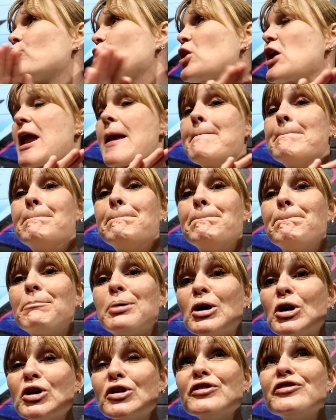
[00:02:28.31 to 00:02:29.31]
for a
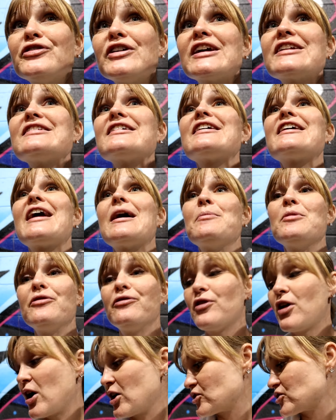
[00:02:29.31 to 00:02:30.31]
perfect
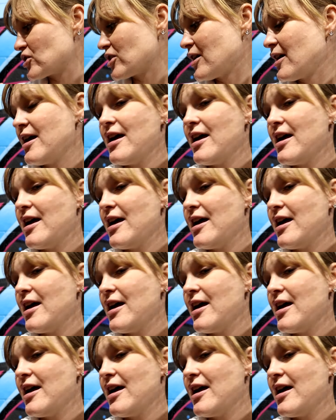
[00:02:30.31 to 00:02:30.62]
camouflage.